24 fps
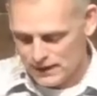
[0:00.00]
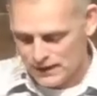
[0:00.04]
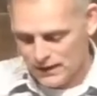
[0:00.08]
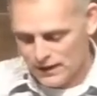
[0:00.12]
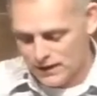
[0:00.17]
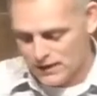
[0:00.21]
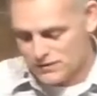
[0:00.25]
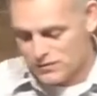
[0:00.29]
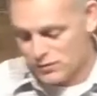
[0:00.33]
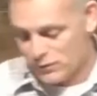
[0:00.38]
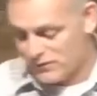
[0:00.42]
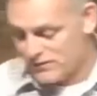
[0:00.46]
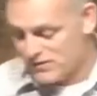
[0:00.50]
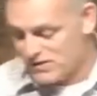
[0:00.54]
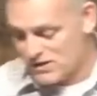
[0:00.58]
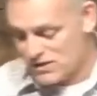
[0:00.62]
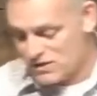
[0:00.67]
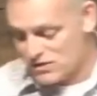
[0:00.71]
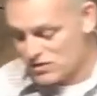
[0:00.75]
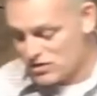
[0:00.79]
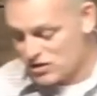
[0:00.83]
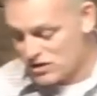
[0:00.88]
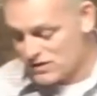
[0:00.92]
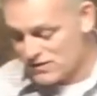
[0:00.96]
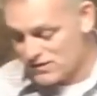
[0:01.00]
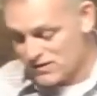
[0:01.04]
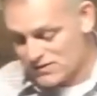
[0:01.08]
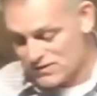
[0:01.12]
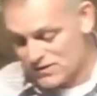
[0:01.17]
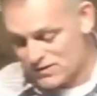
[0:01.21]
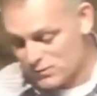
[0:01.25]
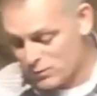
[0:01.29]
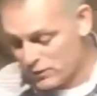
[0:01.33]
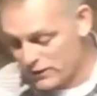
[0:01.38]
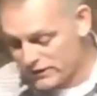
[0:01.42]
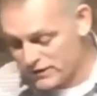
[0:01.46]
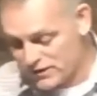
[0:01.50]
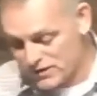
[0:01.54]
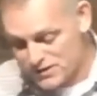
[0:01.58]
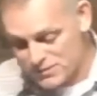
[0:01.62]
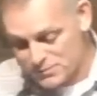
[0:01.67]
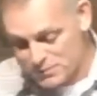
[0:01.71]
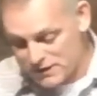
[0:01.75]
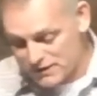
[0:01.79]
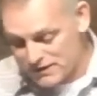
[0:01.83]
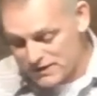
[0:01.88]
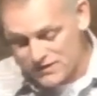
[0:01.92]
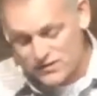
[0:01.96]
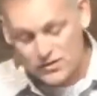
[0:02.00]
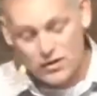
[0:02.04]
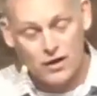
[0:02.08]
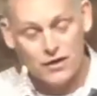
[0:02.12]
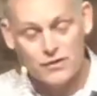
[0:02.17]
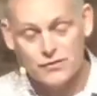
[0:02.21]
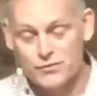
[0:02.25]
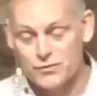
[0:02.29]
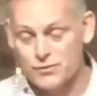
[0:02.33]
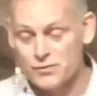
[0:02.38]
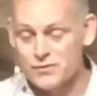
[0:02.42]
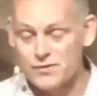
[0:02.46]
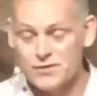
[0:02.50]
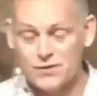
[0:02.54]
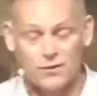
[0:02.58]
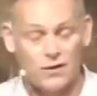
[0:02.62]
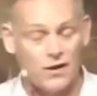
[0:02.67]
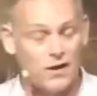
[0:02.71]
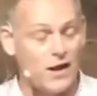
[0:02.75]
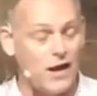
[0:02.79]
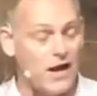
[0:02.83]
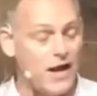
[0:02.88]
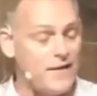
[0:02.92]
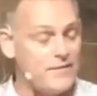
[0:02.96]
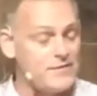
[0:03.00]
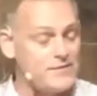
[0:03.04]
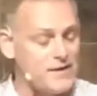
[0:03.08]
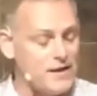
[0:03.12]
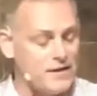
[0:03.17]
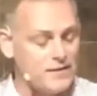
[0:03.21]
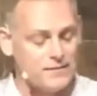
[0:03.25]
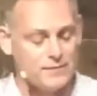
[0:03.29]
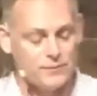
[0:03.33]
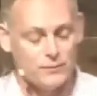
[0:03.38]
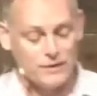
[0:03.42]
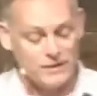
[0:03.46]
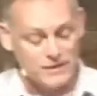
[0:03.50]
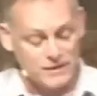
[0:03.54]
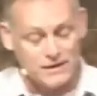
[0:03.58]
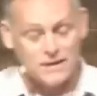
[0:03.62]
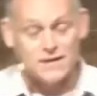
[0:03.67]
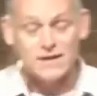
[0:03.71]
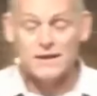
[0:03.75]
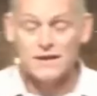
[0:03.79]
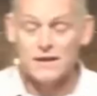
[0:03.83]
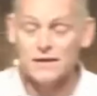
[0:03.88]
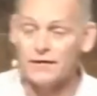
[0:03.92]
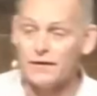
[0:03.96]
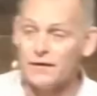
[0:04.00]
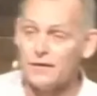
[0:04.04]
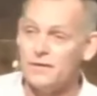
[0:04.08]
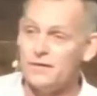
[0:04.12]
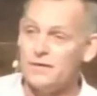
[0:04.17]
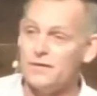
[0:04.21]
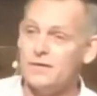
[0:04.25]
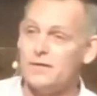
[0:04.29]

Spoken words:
And so we've seen Jesus is willing to speak these hard truths in our lives that we need to hear.